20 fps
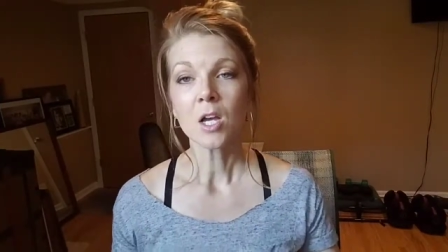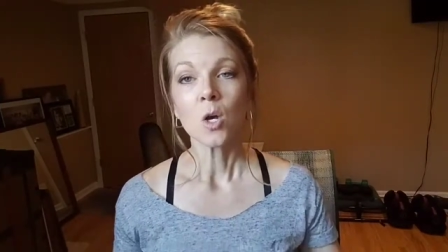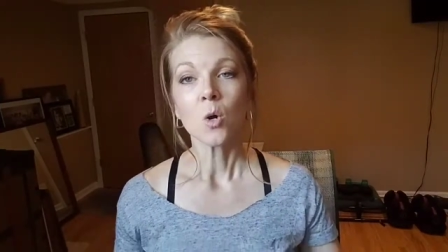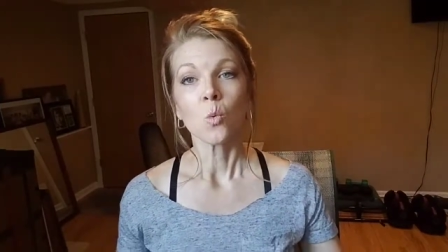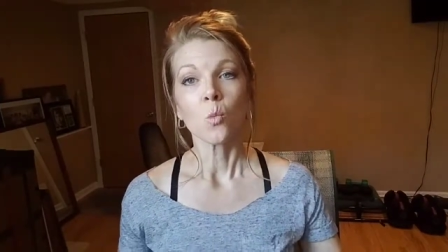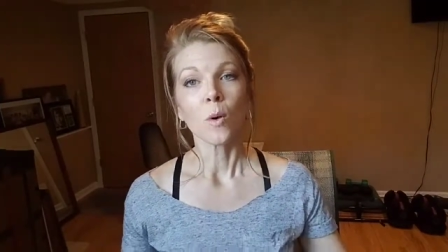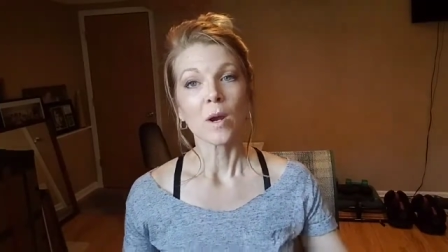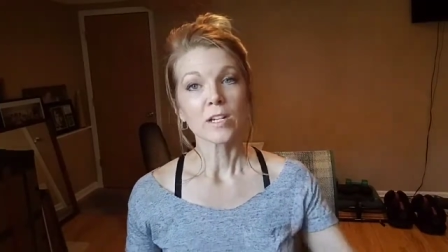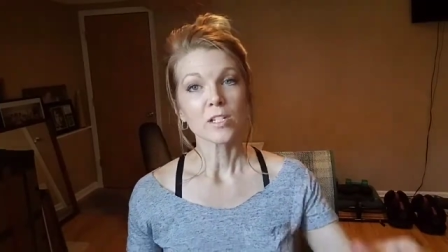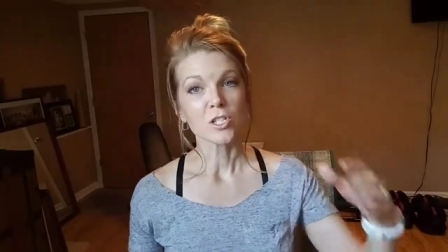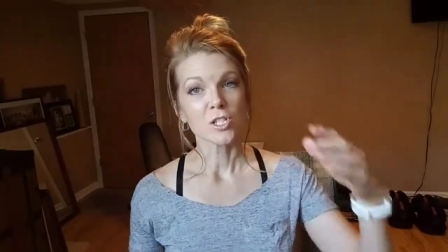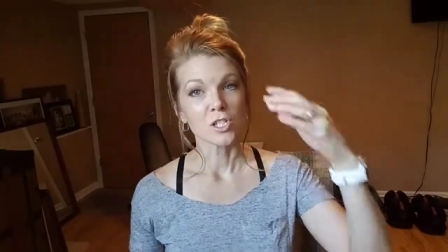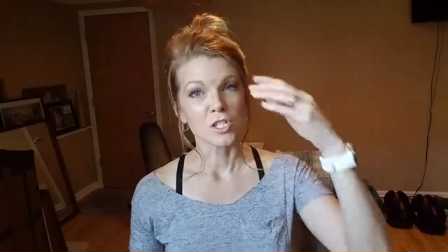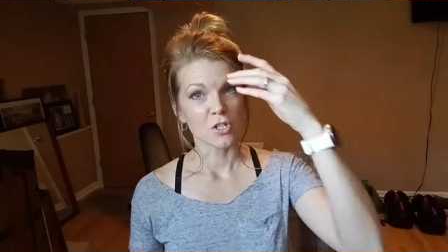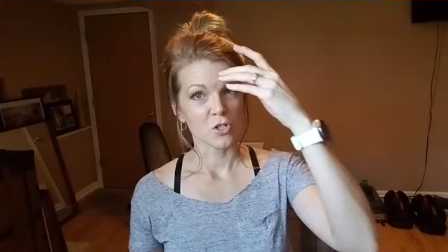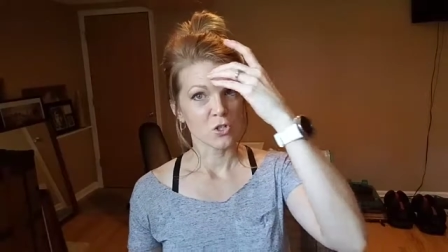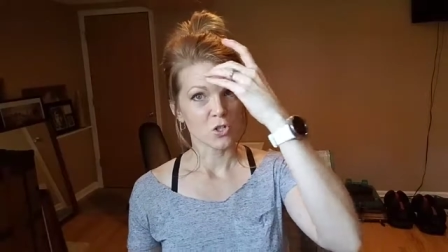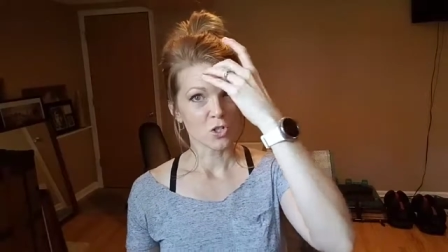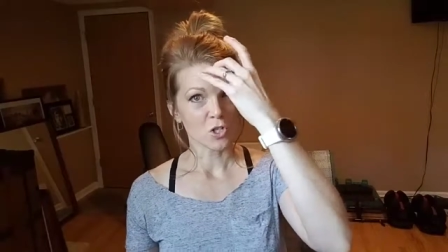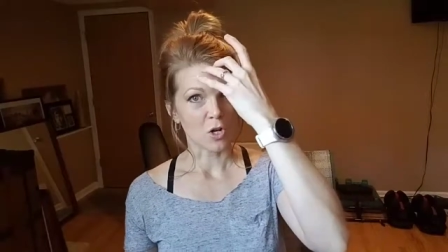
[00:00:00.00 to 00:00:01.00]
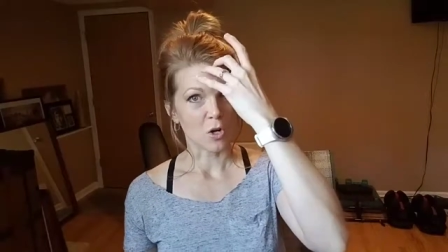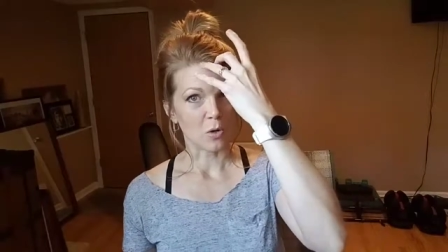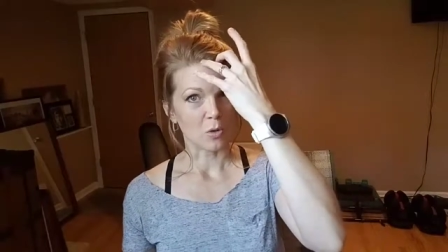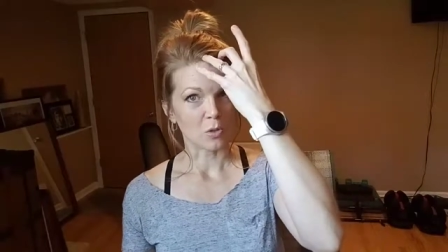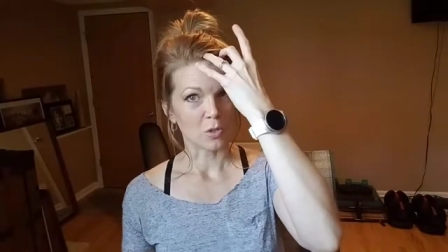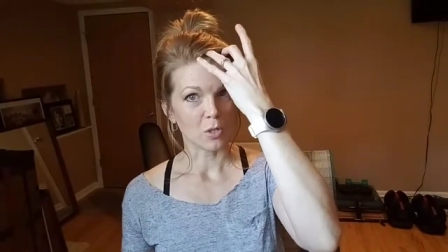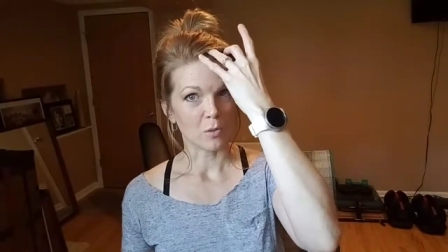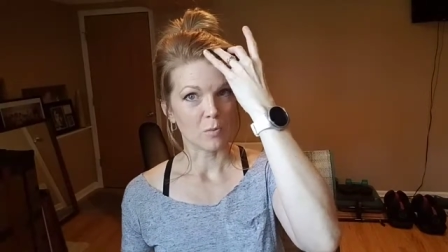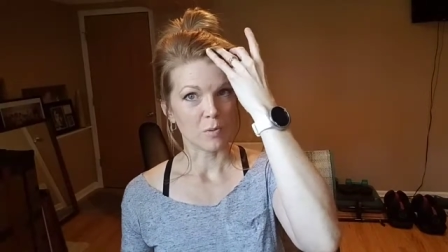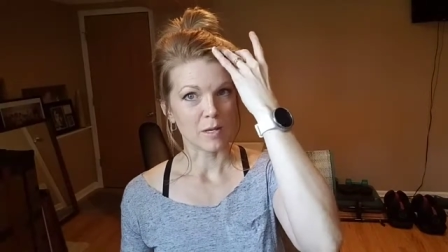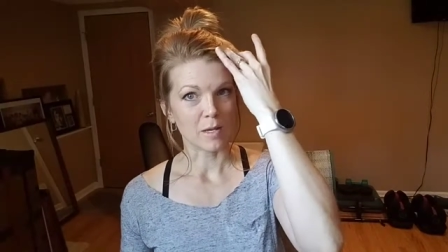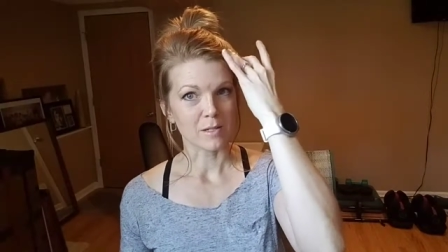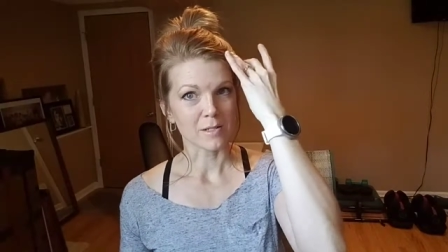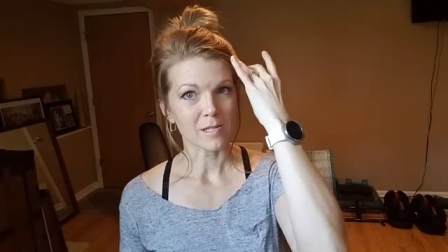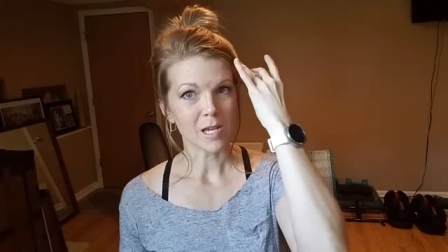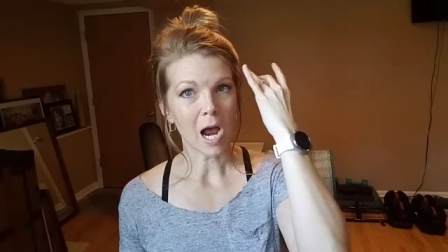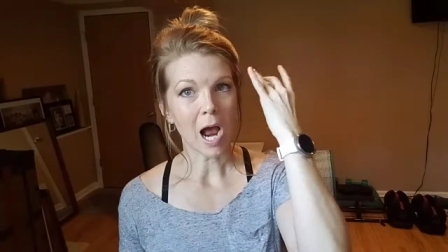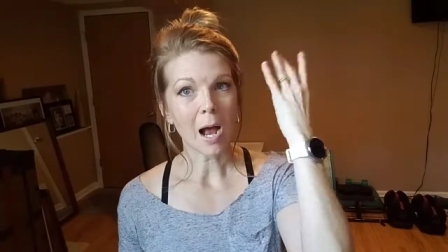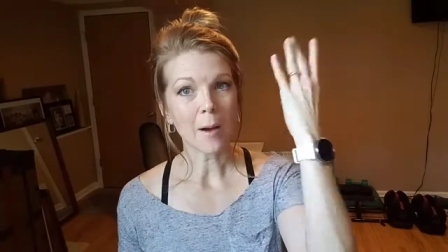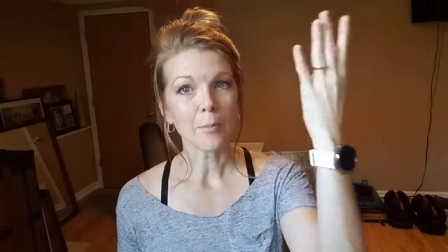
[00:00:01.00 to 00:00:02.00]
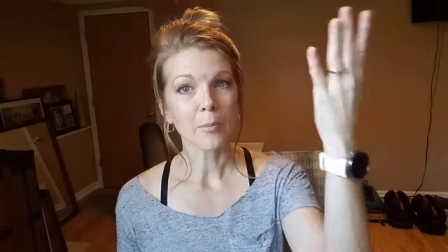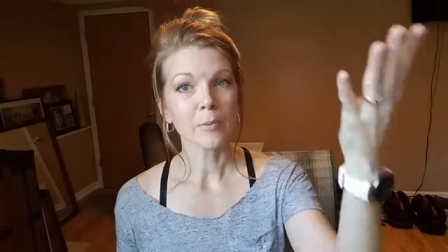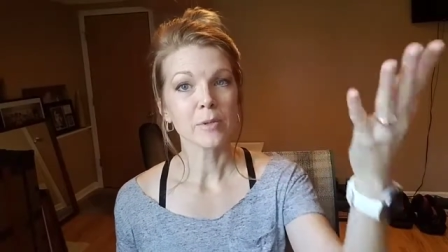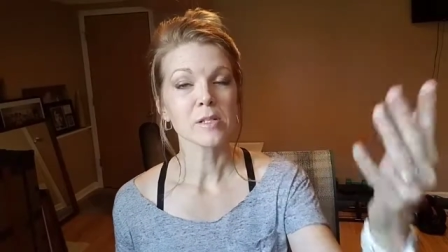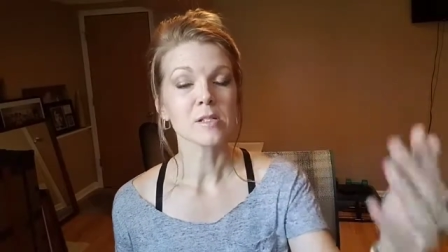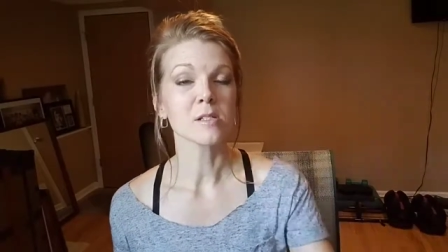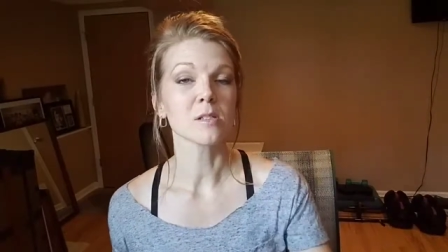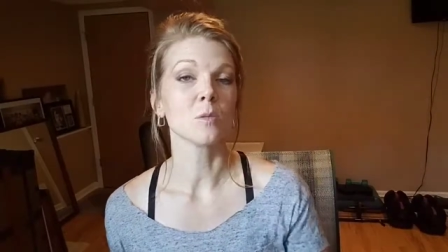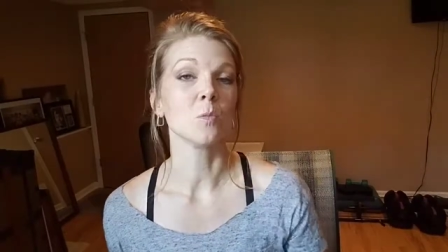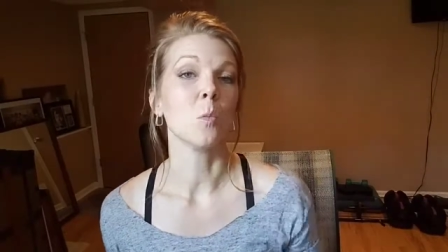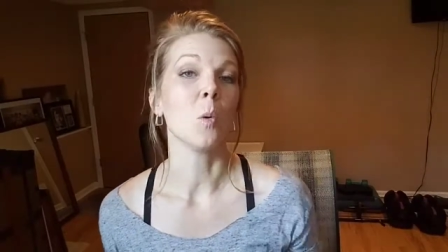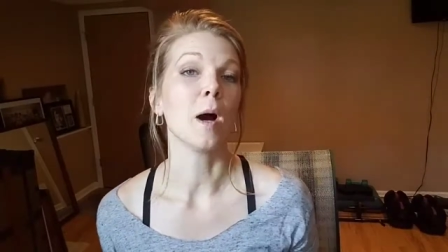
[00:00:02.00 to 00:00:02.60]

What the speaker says: which, did you know, could be a top reason